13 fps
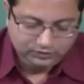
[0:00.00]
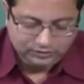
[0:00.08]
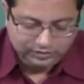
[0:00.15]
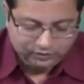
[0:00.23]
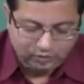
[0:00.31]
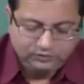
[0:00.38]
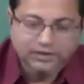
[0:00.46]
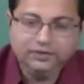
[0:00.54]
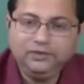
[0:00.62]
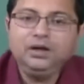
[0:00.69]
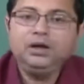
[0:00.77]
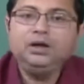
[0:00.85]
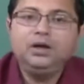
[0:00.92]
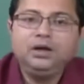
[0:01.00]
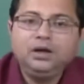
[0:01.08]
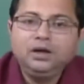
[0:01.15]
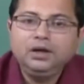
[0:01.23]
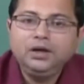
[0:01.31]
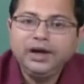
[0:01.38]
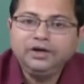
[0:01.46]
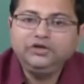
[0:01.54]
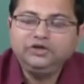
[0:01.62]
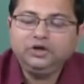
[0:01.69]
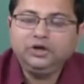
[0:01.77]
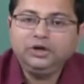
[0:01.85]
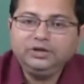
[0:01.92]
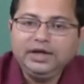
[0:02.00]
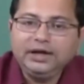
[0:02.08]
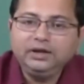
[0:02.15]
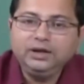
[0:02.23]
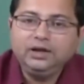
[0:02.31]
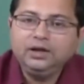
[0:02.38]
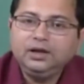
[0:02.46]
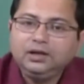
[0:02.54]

So, the nozzle will ensure that